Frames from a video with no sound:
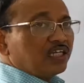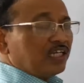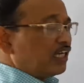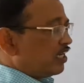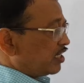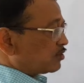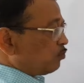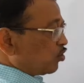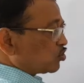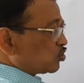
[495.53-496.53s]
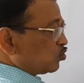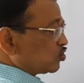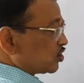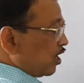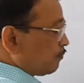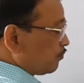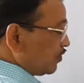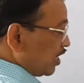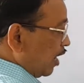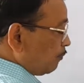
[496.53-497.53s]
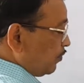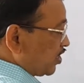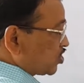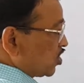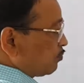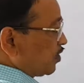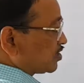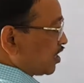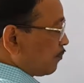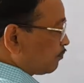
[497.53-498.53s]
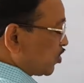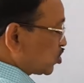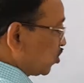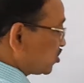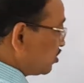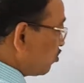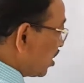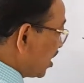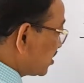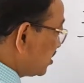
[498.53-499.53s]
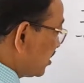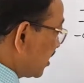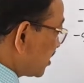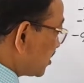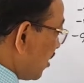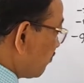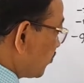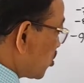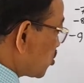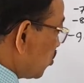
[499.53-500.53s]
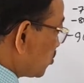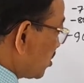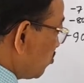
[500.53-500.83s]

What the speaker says: in response to application of the subthreshold stimulus, these are the subthreshold